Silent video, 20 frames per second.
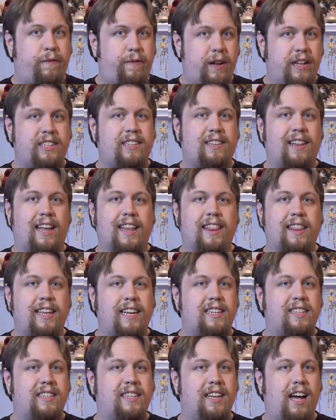and events like
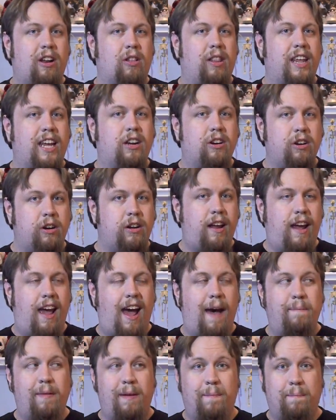these not only could
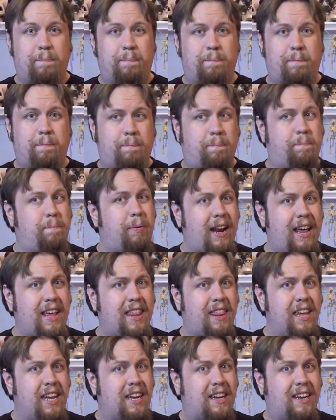happen, but
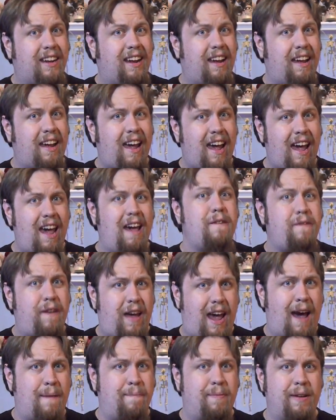I think have
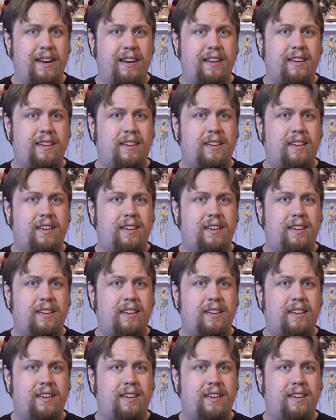happened.